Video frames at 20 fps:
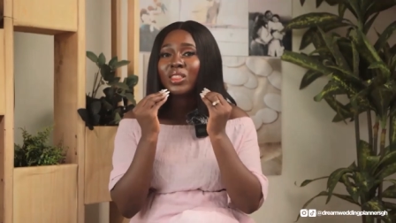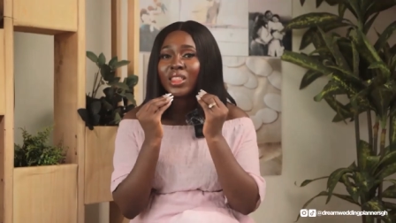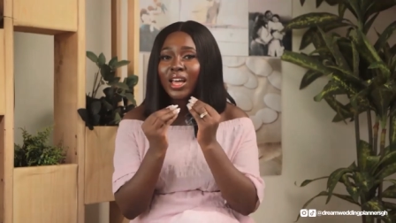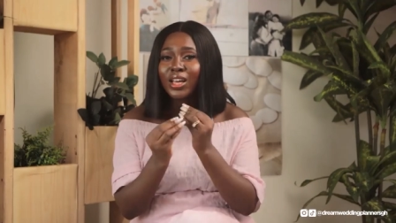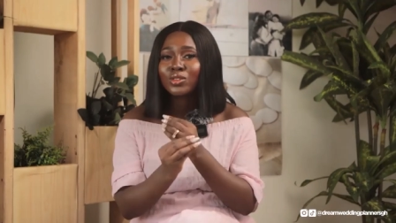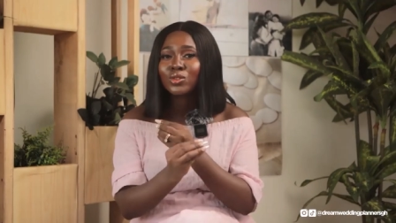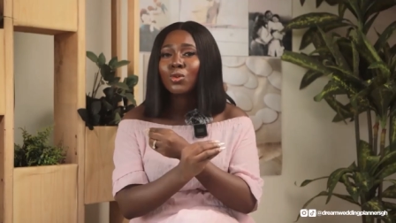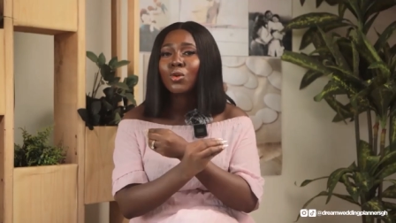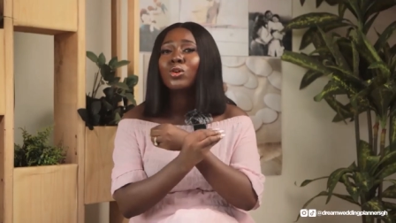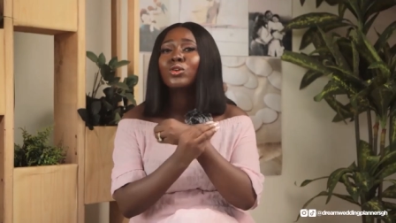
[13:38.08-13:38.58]
with
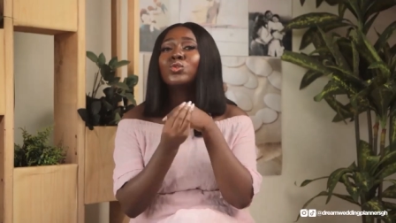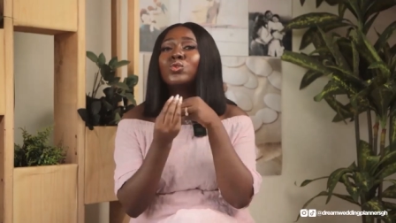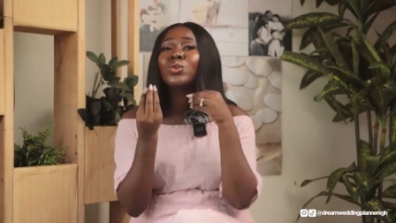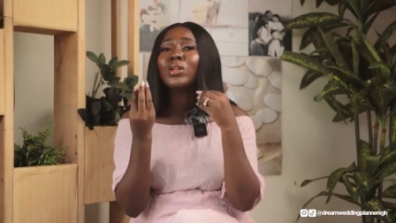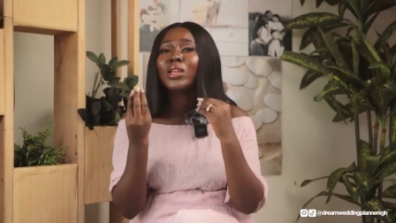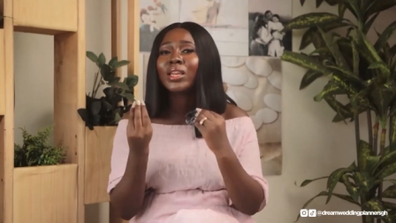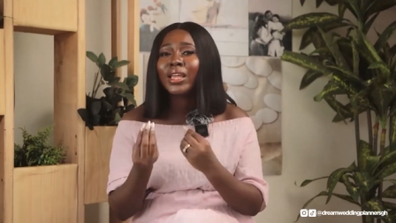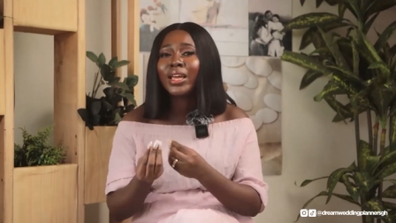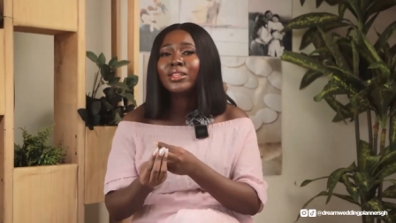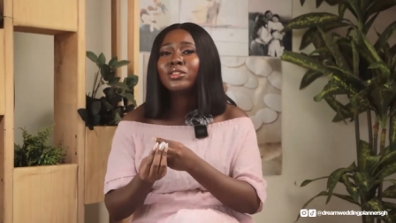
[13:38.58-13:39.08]
us all to
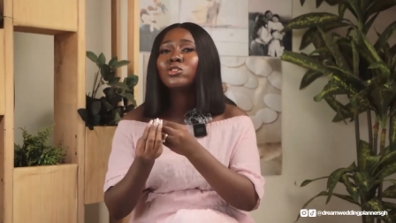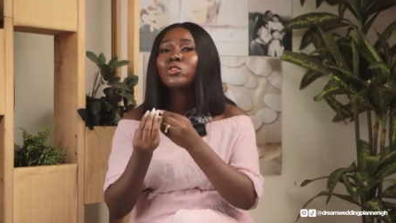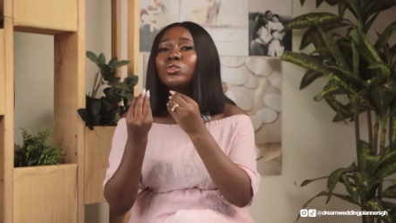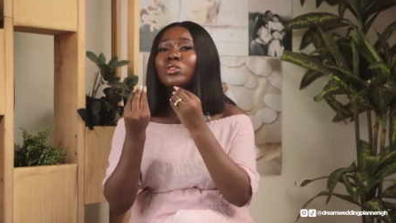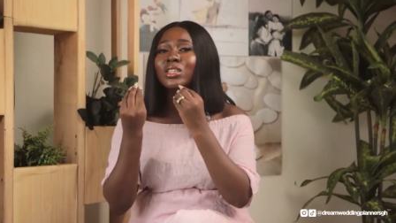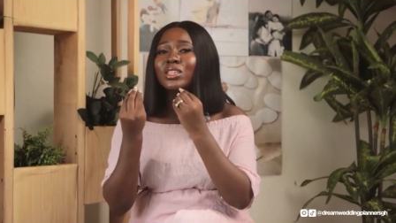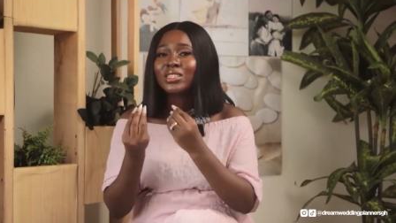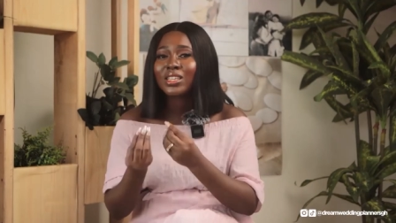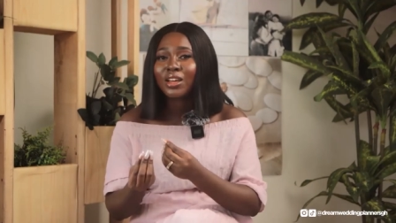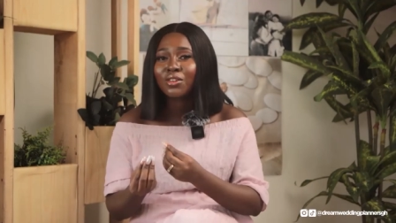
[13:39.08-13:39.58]
learn
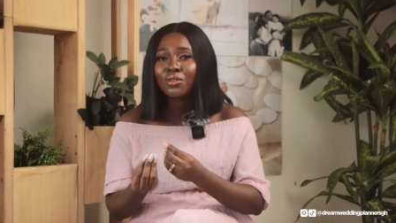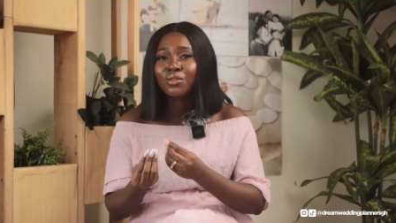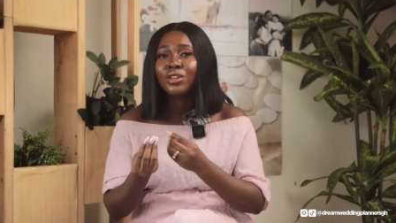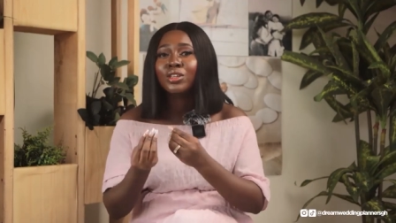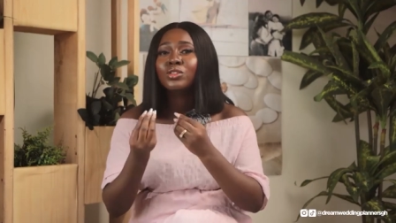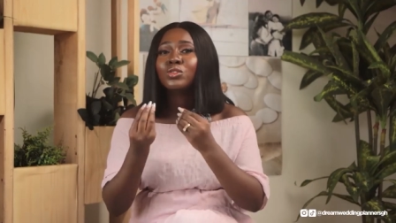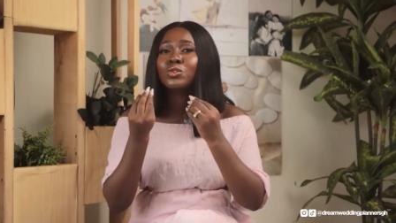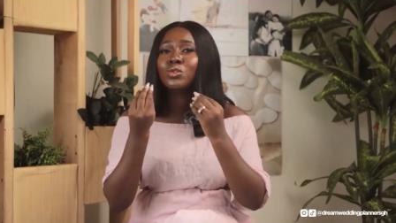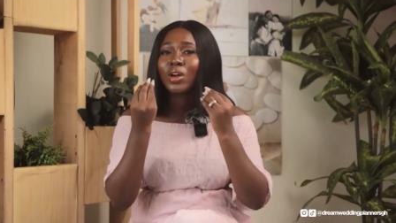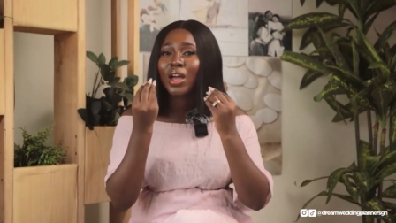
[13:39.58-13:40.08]
to
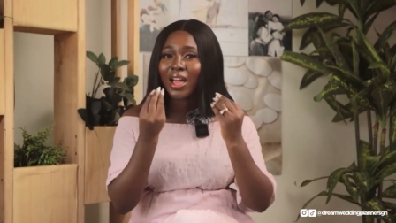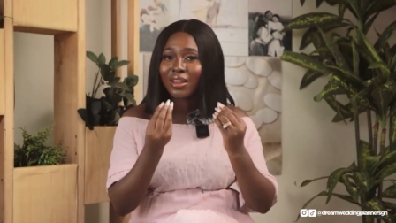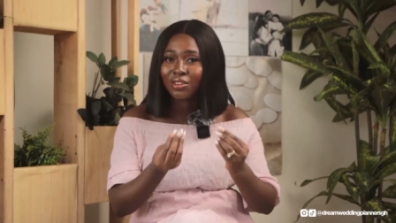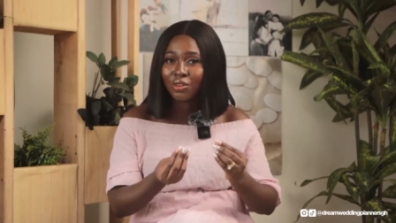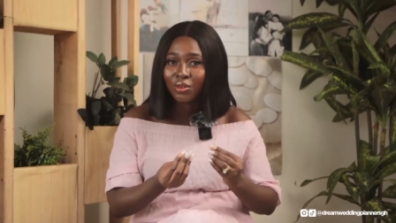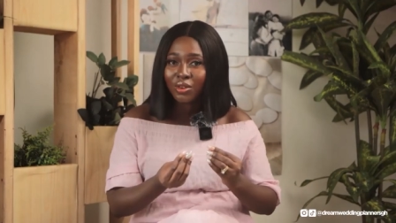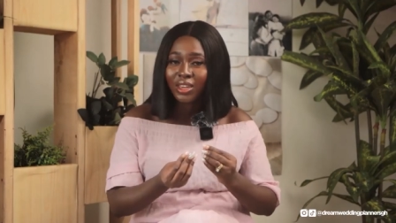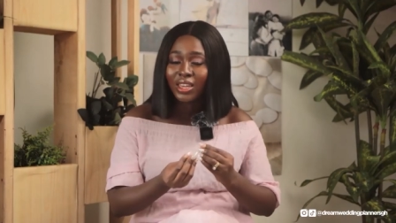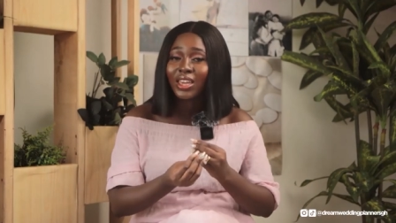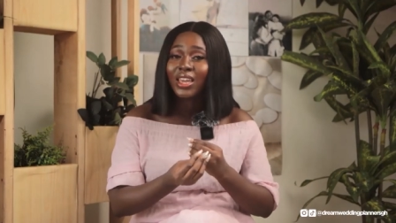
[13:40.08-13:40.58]
disagree to
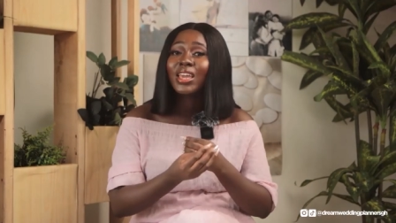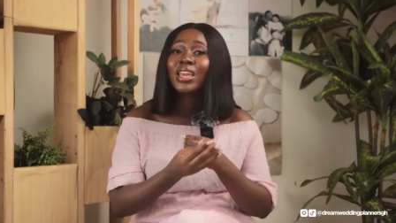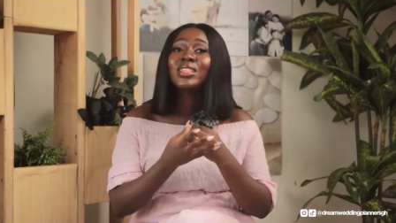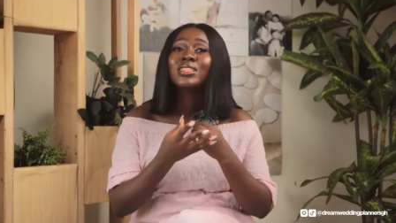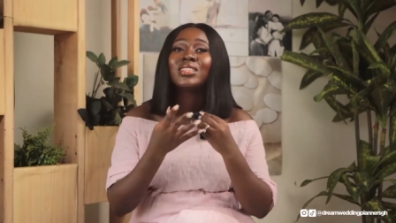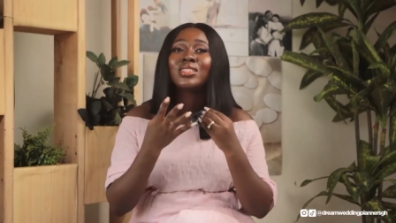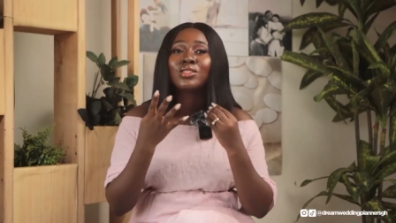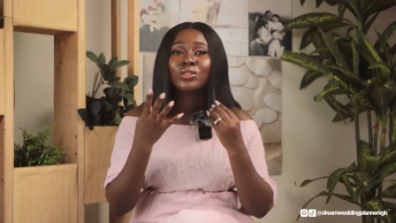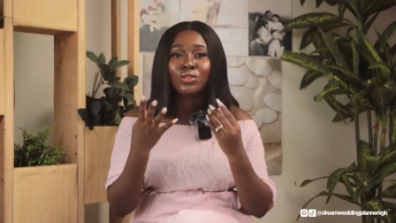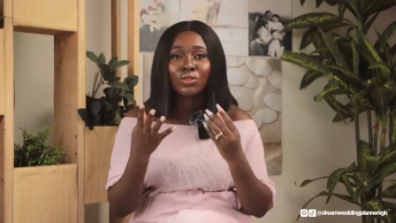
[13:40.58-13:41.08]
agree.
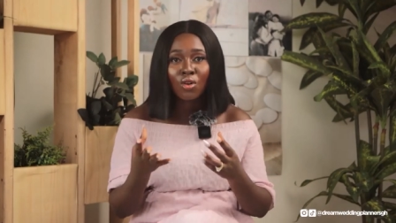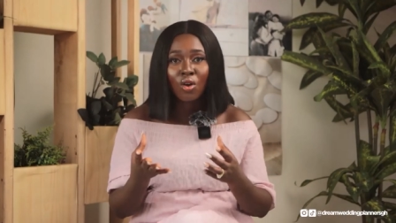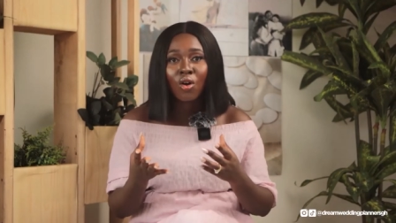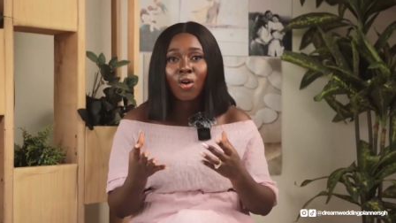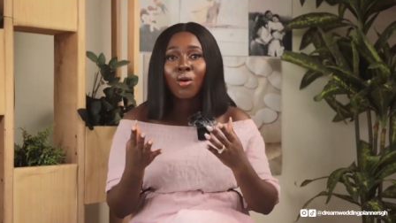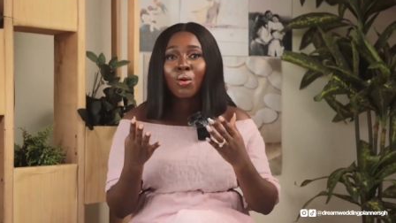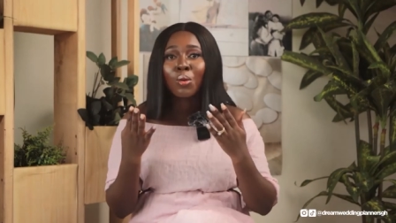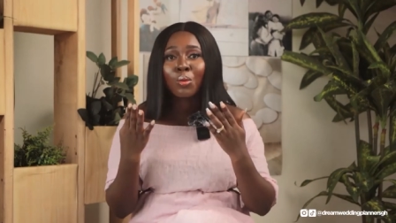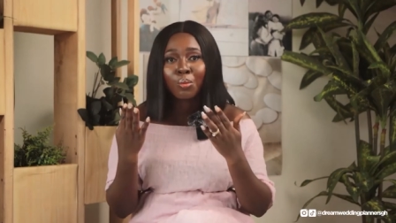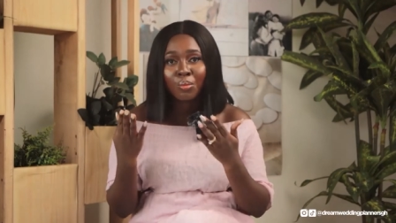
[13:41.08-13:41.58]
It is
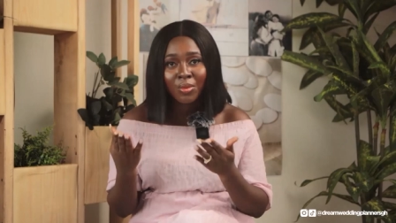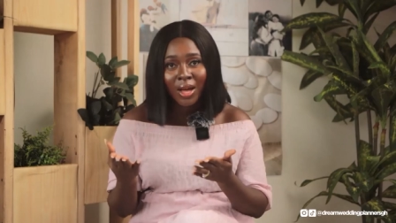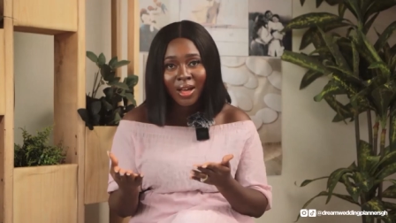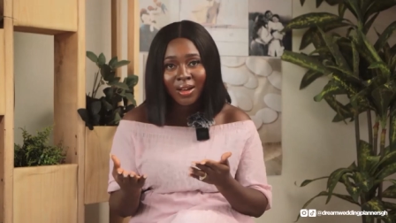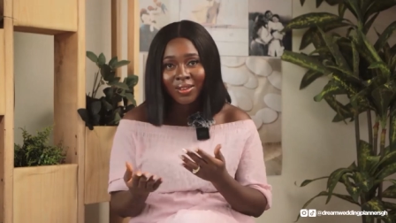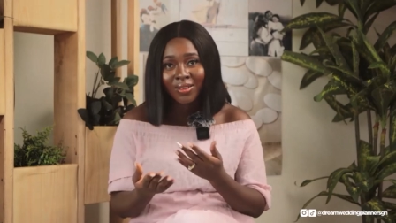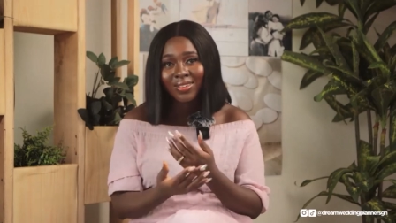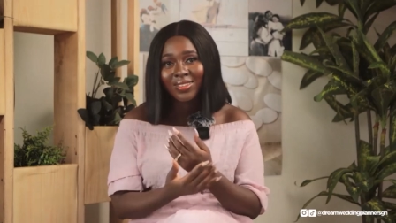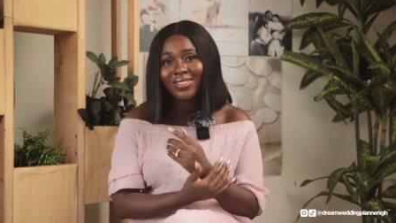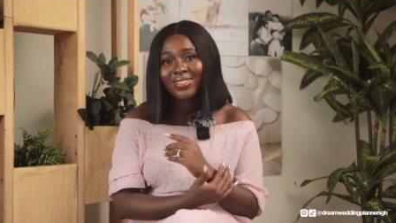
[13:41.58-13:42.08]

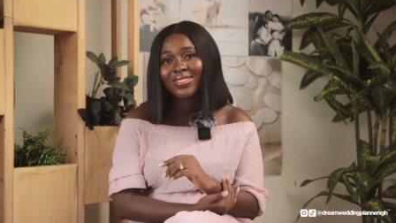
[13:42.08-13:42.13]
normal.